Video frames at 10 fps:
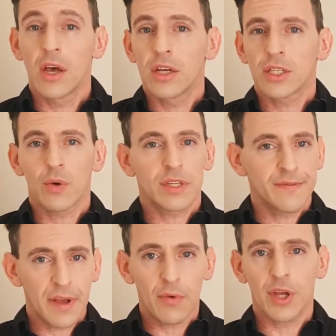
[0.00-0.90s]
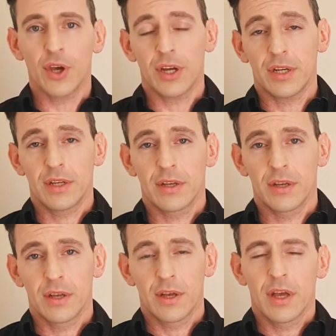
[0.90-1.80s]
So it's very good
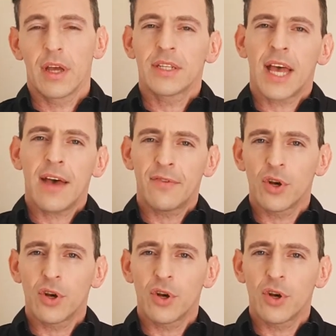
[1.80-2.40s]
to have